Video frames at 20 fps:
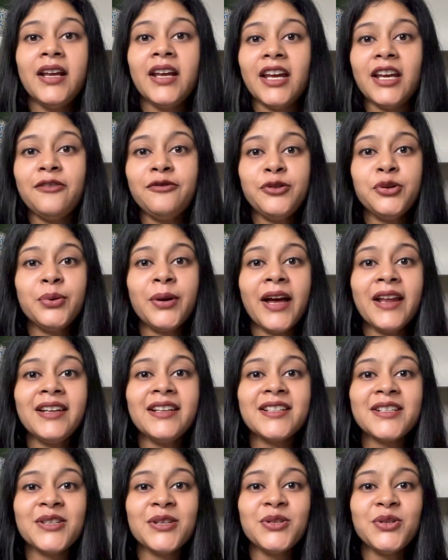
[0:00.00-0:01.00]
If you can
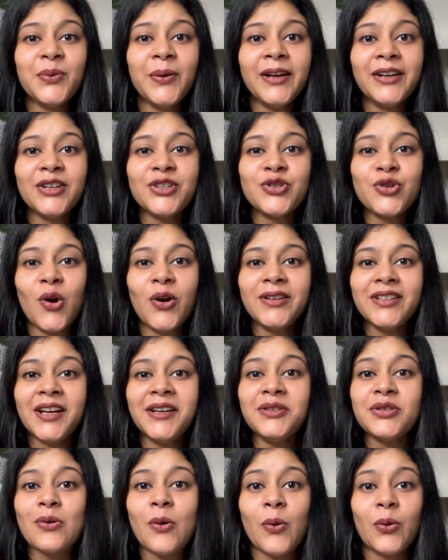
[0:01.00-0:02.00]
listen to English
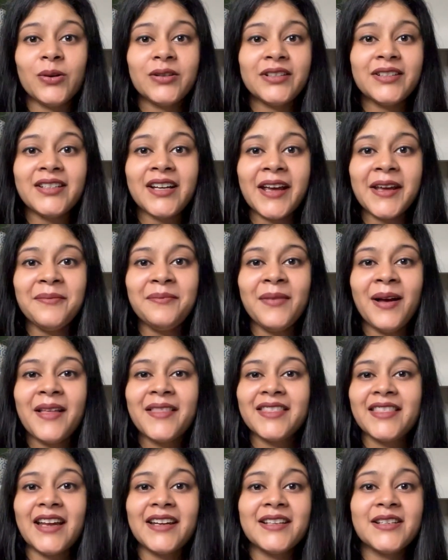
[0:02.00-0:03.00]
content all the time,
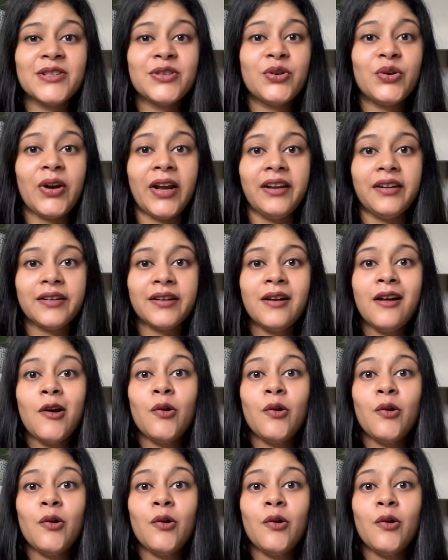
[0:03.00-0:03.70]
that is great.